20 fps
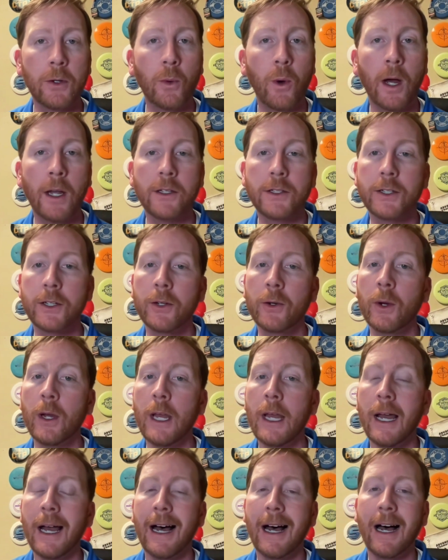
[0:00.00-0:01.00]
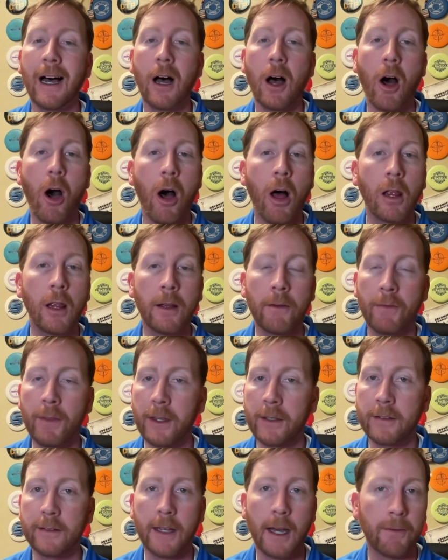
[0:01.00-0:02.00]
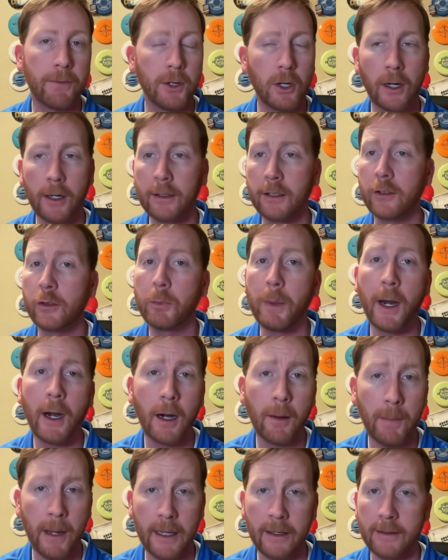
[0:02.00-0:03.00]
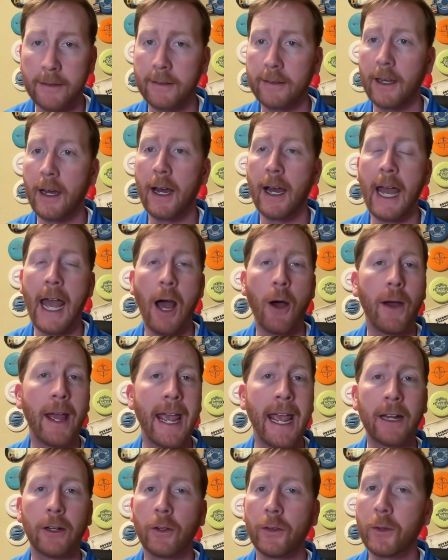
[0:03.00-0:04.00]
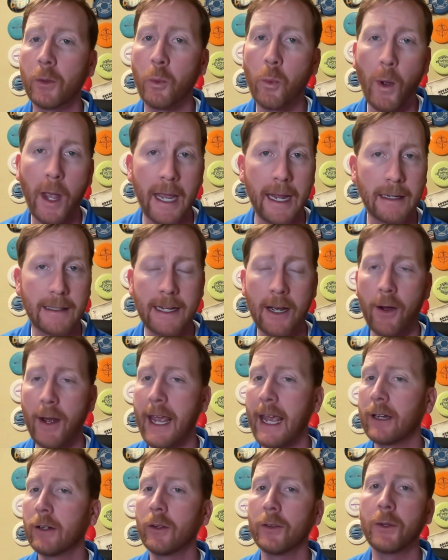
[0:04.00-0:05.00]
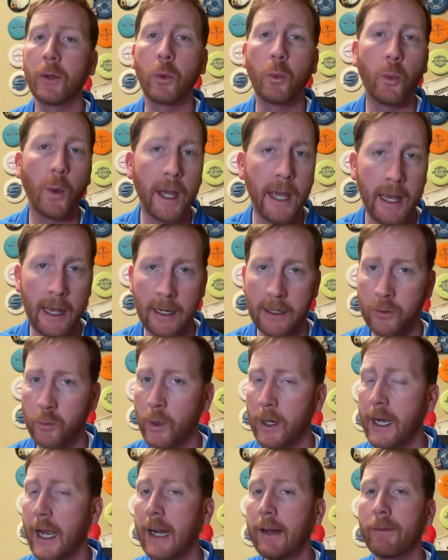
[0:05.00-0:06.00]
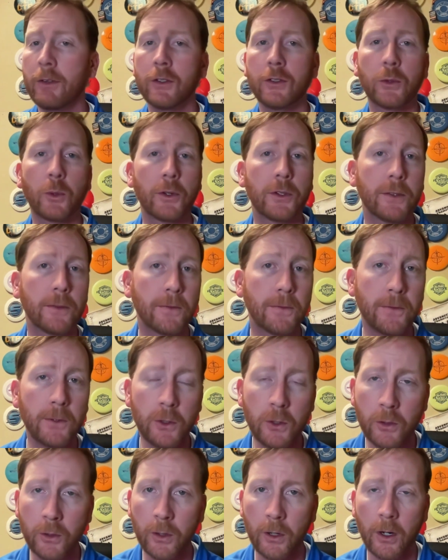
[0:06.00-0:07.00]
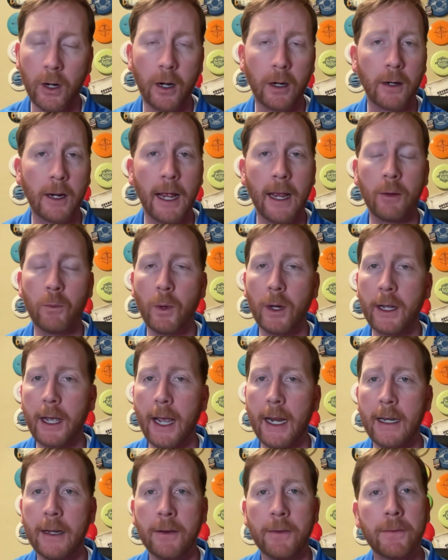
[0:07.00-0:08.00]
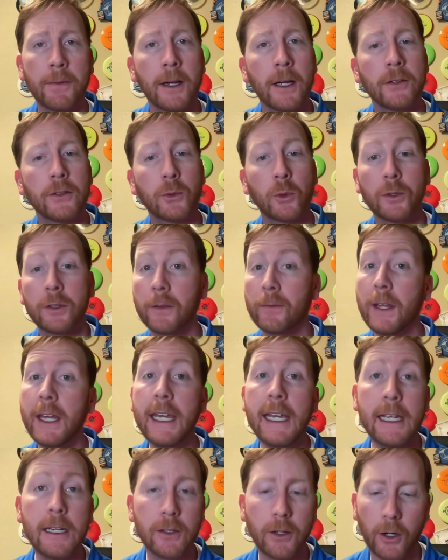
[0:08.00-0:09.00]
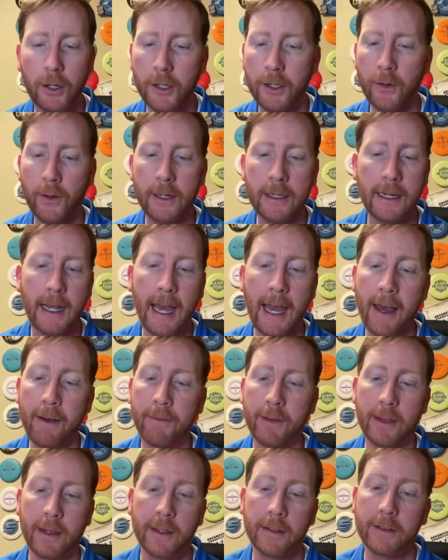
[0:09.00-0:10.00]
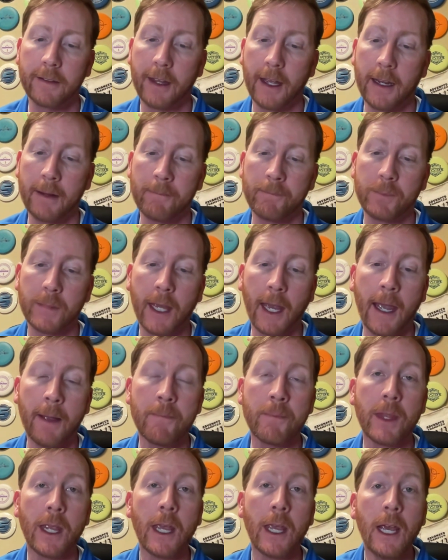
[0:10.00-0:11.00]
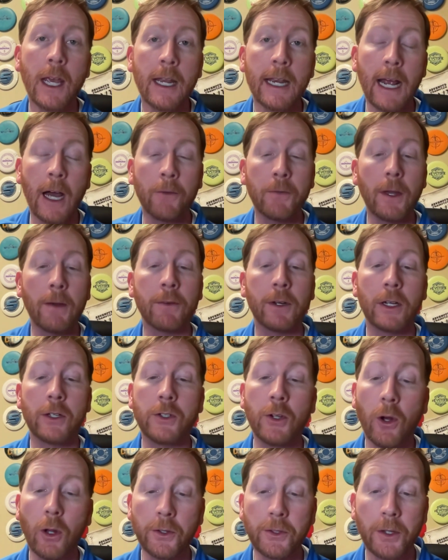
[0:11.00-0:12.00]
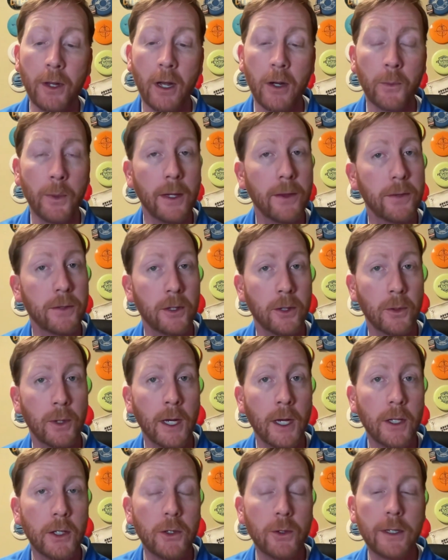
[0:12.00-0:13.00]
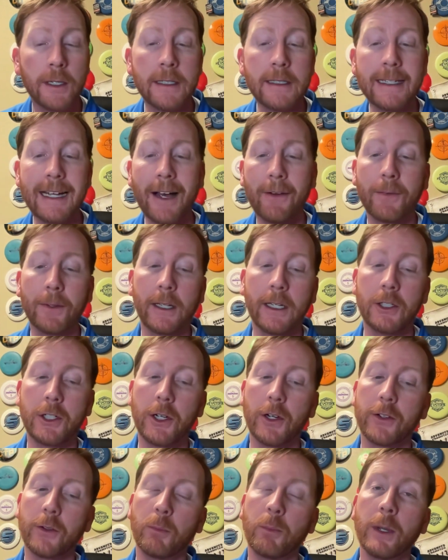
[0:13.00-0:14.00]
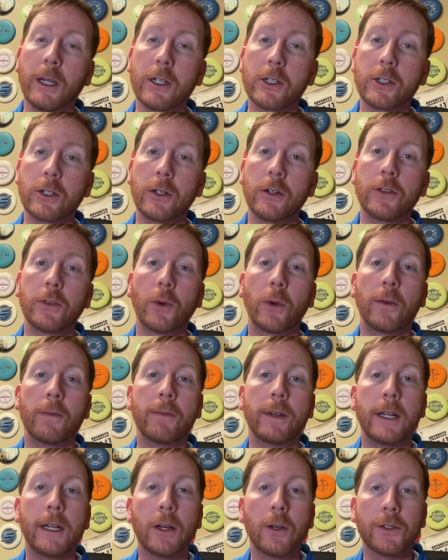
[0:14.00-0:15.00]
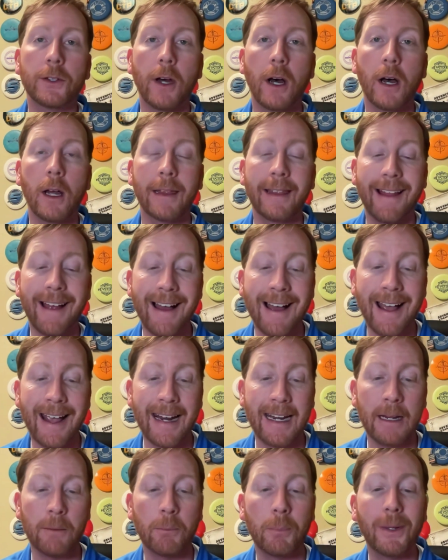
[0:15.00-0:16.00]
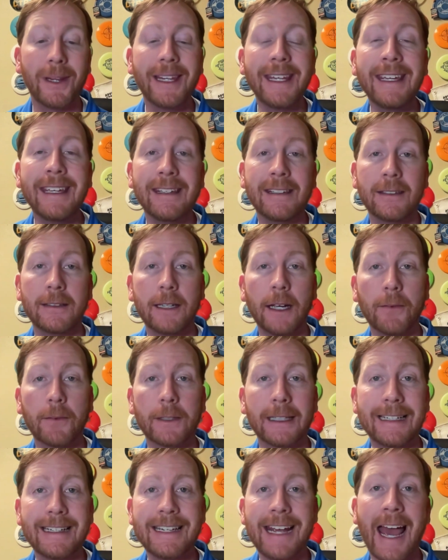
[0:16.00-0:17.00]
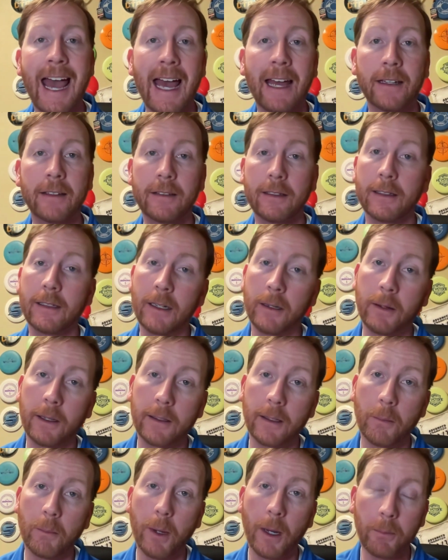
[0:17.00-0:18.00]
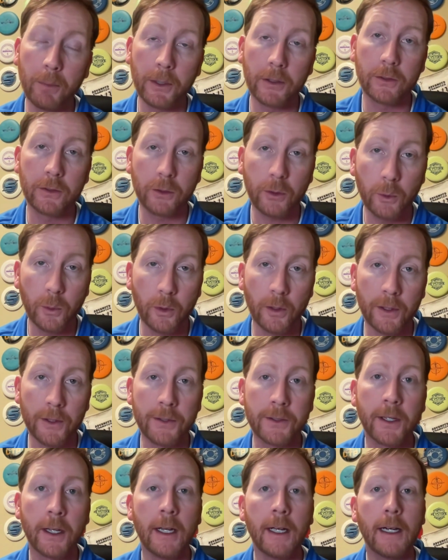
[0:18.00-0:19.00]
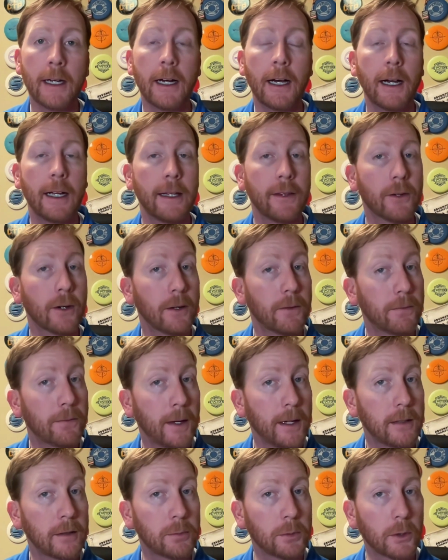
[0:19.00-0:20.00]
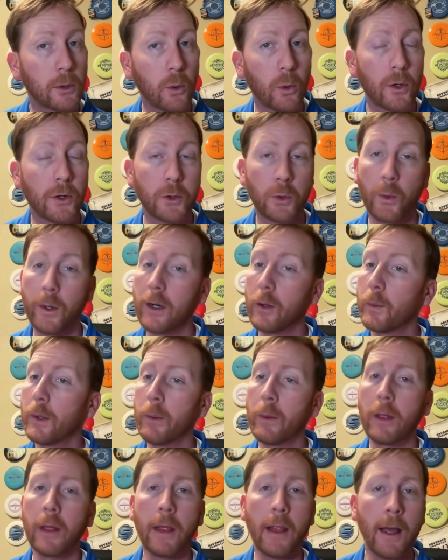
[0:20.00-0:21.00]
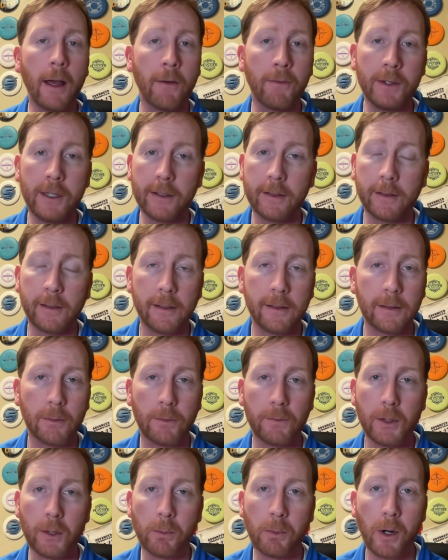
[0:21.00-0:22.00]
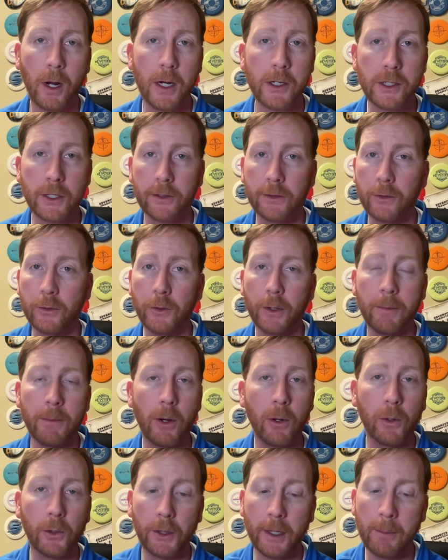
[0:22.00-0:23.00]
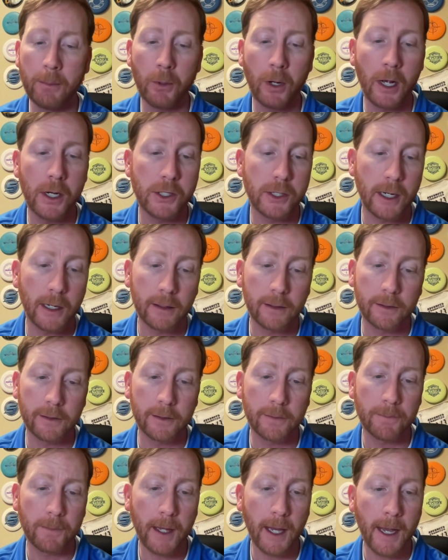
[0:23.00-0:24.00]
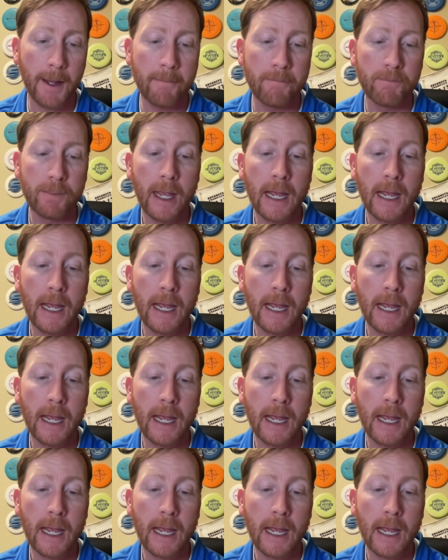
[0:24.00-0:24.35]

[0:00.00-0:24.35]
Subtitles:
want to, all of the stuff, your experiments, how it handled the weight, how it handled the wind, what kind of a source of food and what kind of source of heat are you going to have in this thing, okay? Now, if you have an adult along with you, you can definitely share some pictures or videos online, and please definitely tag Sidney Public Schools, either on Facebook or Twitter. We would love to see some of your projects, your remote learning projects, okay?